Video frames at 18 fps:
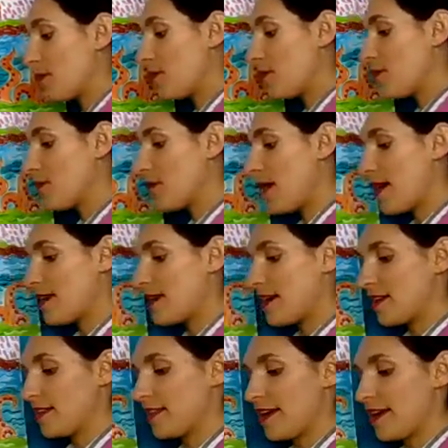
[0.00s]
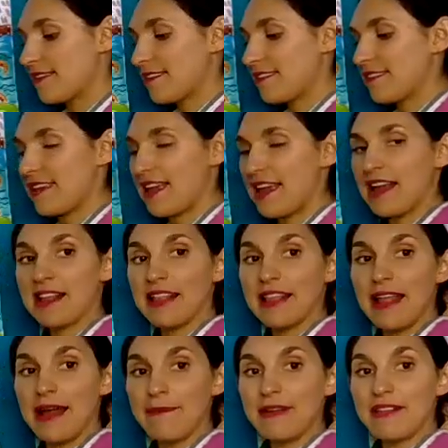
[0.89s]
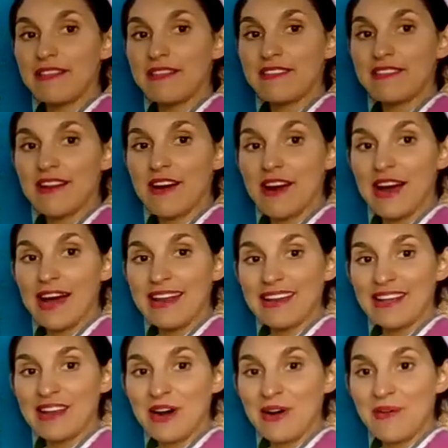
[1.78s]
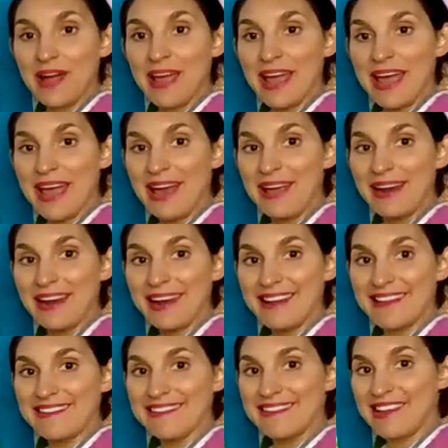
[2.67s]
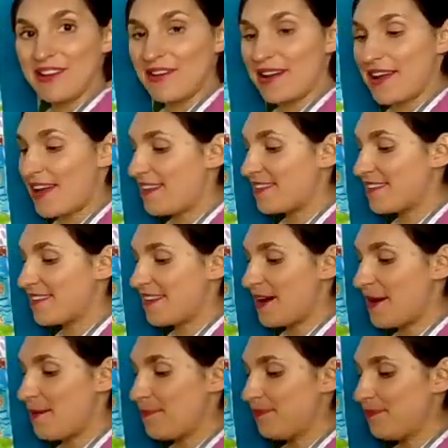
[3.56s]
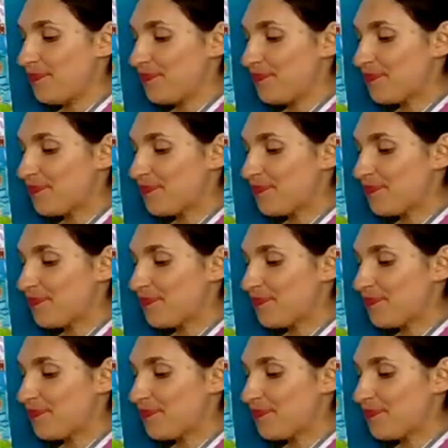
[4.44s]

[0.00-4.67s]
All right, now let's see. Clementine, go ahead. I can see your hands up.